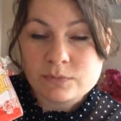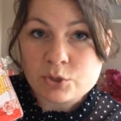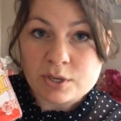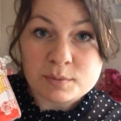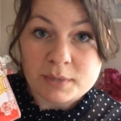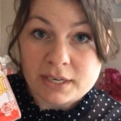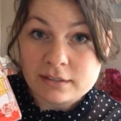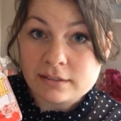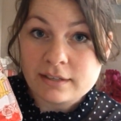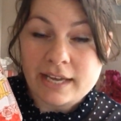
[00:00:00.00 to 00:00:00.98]
trust
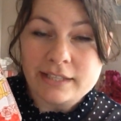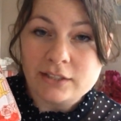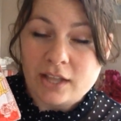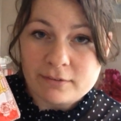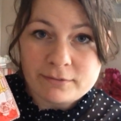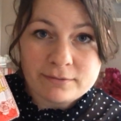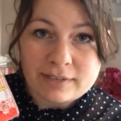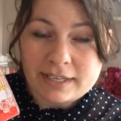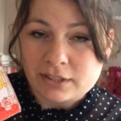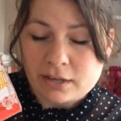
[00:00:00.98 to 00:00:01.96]
me, I love
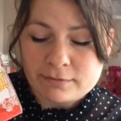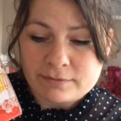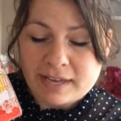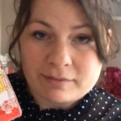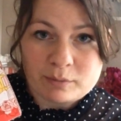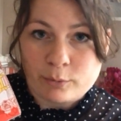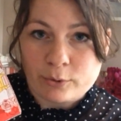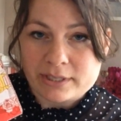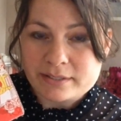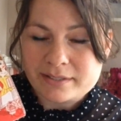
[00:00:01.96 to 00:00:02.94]
having
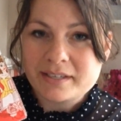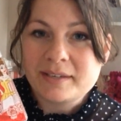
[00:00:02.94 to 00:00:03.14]
boys.